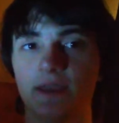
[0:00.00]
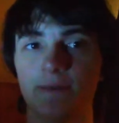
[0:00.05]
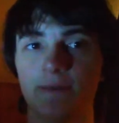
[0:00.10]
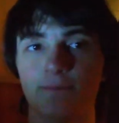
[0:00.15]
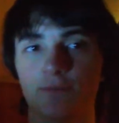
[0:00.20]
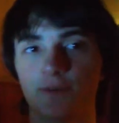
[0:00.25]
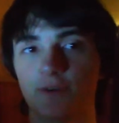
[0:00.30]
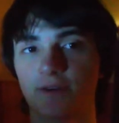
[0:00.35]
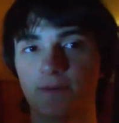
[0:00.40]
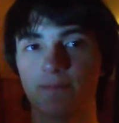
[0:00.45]

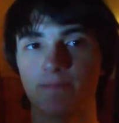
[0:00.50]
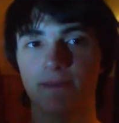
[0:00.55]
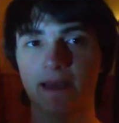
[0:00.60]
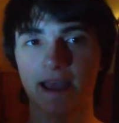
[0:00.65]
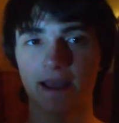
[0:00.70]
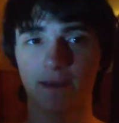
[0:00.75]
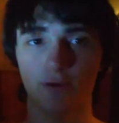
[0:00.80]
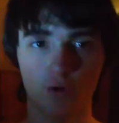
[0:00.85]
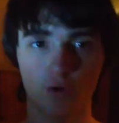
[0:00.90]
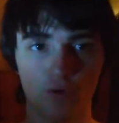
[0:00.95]
and bringing him
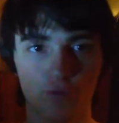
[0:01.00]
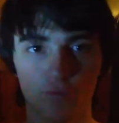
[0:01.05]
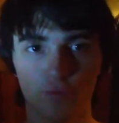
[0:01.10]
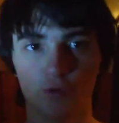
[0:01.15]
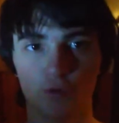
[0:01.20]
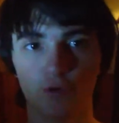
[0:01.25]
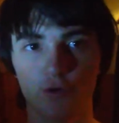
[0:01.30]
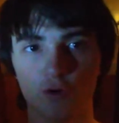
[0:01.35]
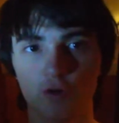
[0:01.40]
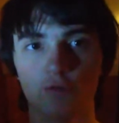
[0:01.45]
back
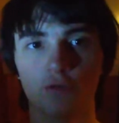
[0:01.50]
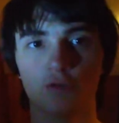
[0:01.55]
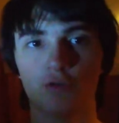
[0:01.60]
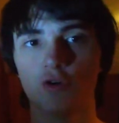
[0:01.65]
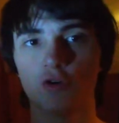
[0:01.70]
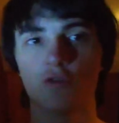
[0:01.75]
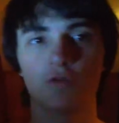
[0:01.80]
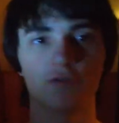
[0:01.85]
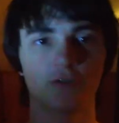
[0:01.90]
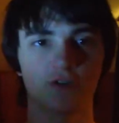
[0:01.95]
over and over
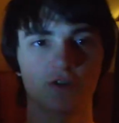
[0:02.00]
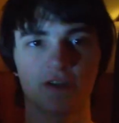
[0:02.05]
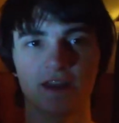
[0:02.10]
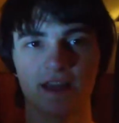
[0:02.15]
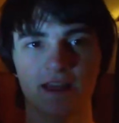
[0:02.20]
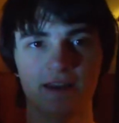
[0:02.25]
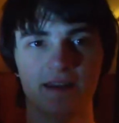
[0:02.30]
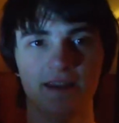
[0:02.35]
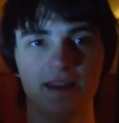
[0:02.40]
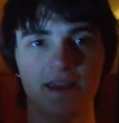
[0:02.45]
and over
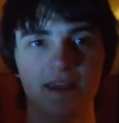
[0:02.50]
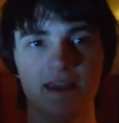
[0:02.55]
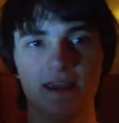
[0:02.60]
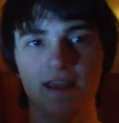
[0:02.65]
again.